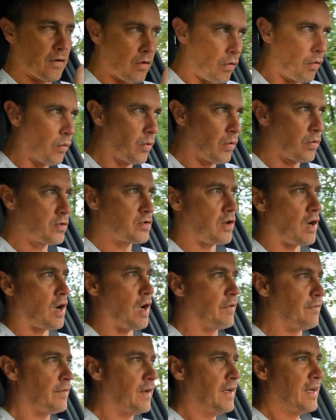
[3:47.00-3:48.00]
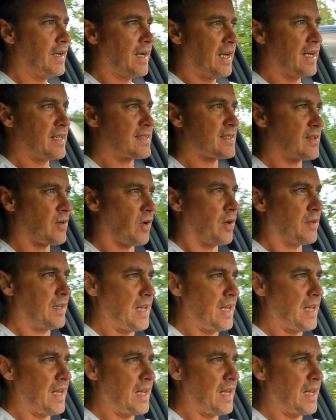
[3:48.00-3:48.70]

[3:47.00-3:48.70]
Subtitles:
all-wheel drive. And it's got,